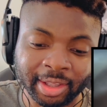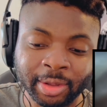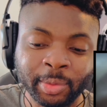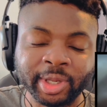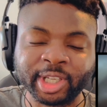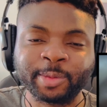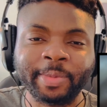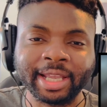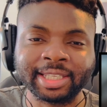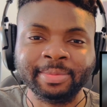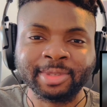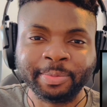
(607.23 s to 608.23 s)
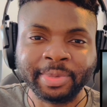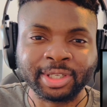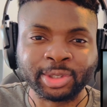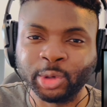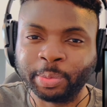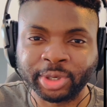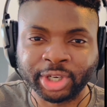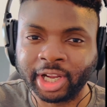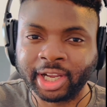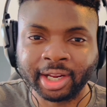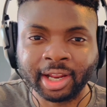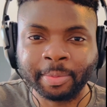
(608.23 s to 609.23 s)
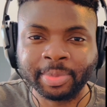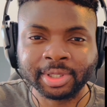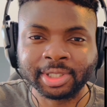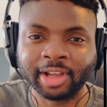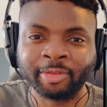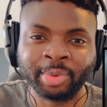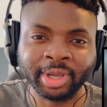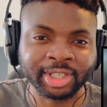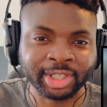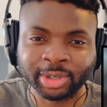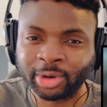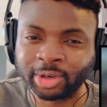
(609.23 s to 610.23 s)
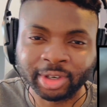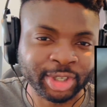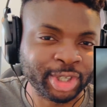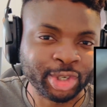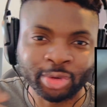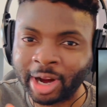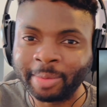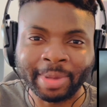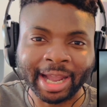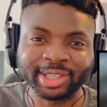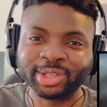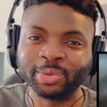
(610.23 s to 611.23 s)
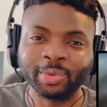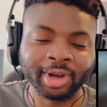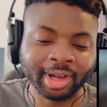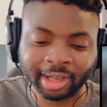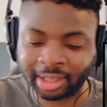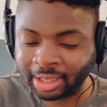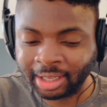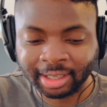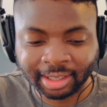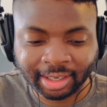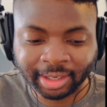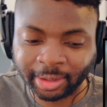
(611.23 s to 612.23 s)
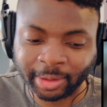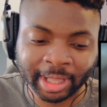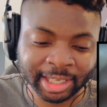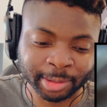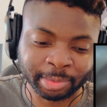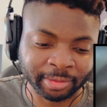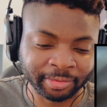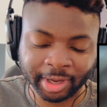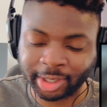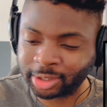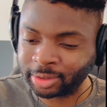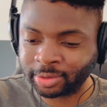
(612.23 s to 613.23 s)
you would expect him to be super shaken up and stuff, but he's just got straight back to work. You know, that's a professional.